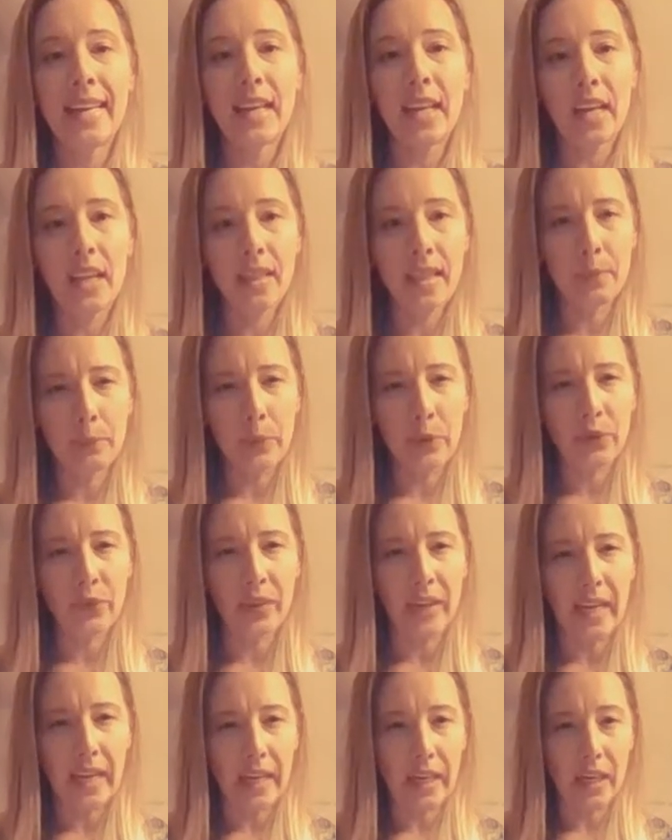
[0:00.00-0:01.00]
in the
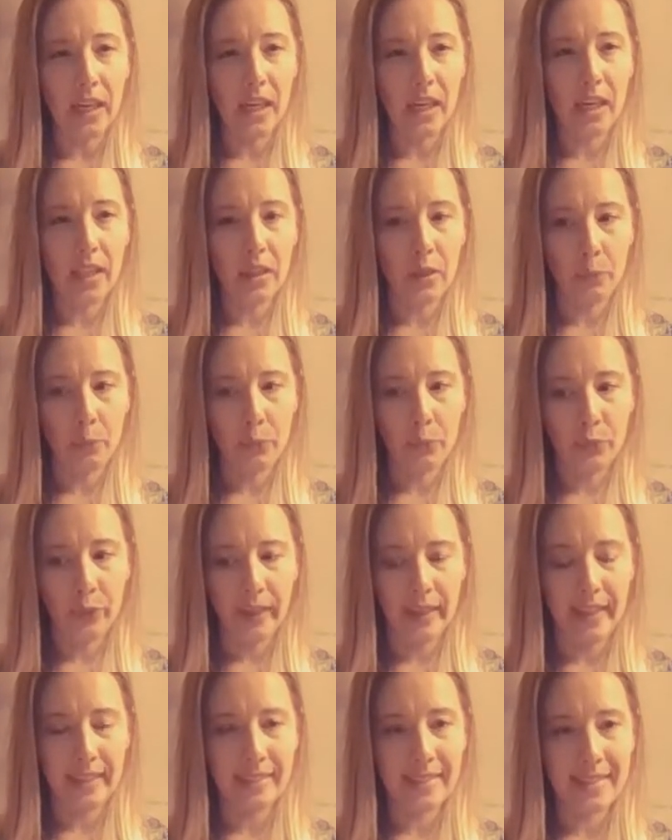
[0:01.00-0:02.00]
movie, the
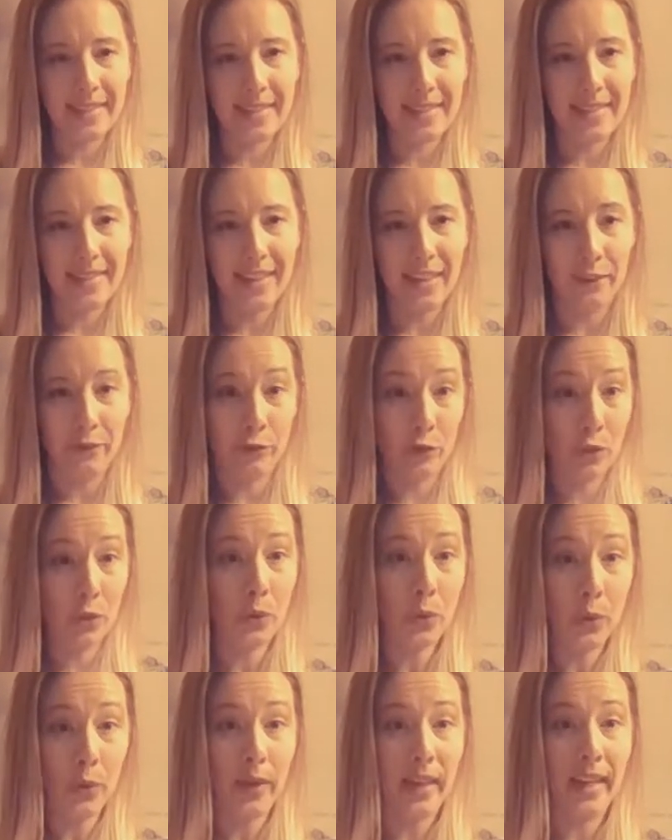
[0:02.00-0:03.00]
prince of
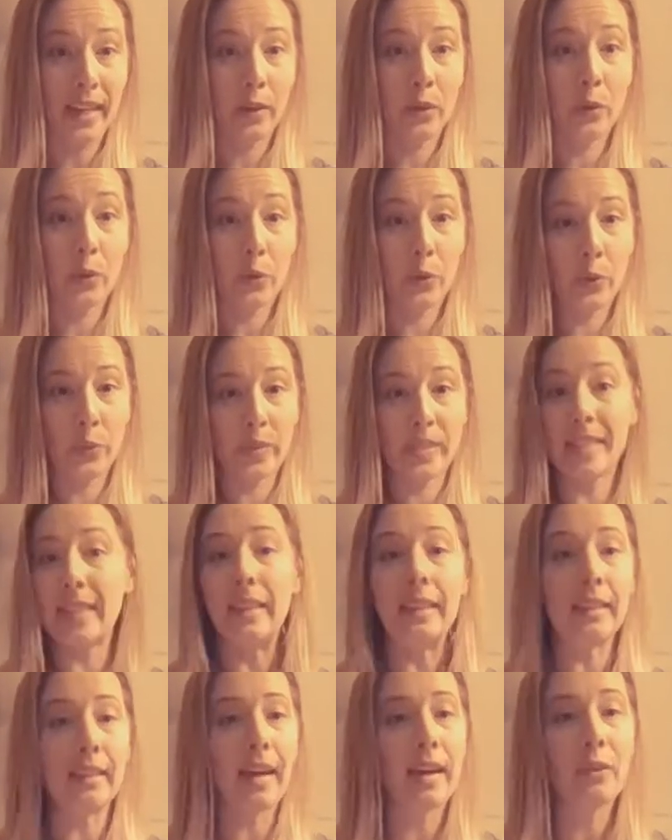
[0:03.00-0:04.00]
Troy, who was
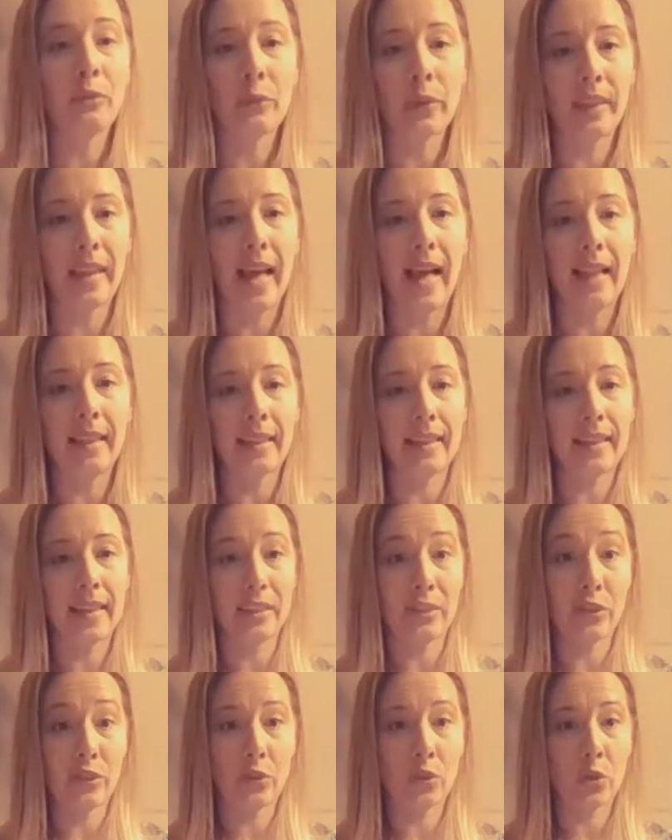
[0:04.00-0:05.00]
in love with Helen
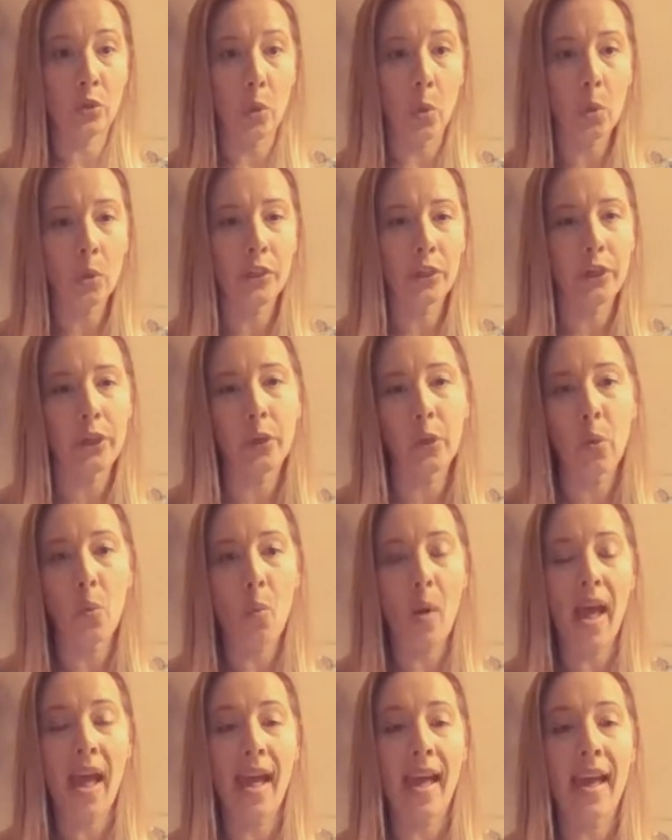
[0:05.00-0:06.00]
and stole her
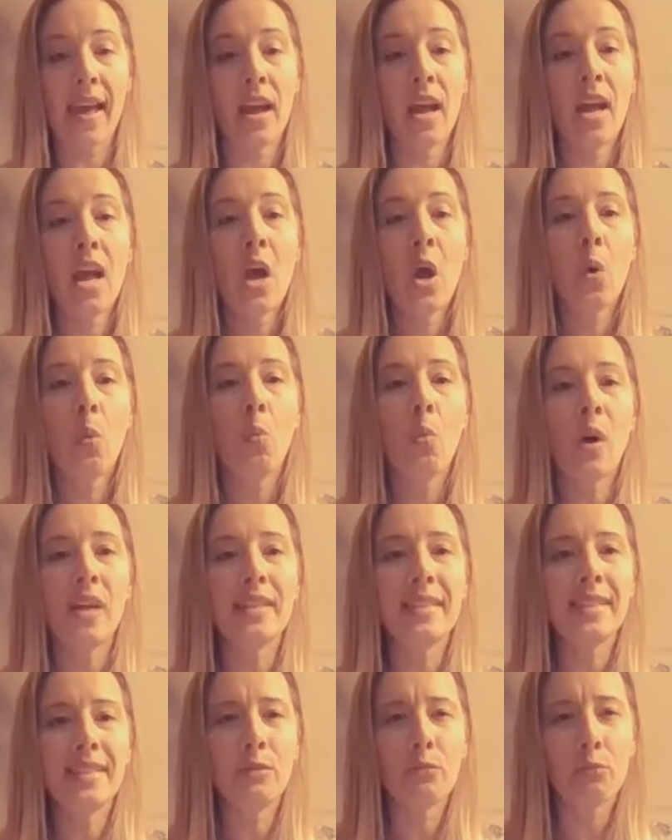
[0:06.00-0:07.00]
away,
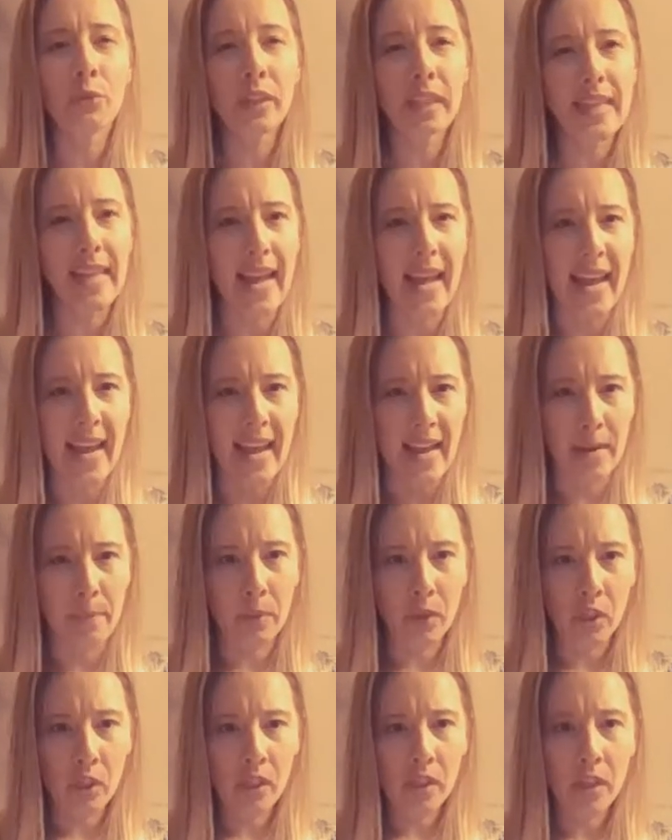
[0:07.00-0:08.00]
wasn't really
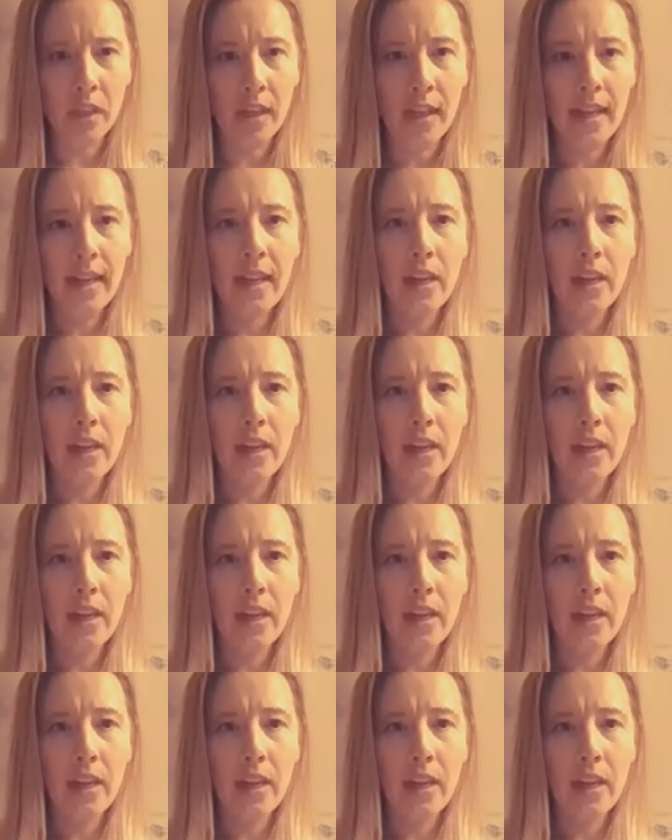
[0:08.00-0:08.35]
able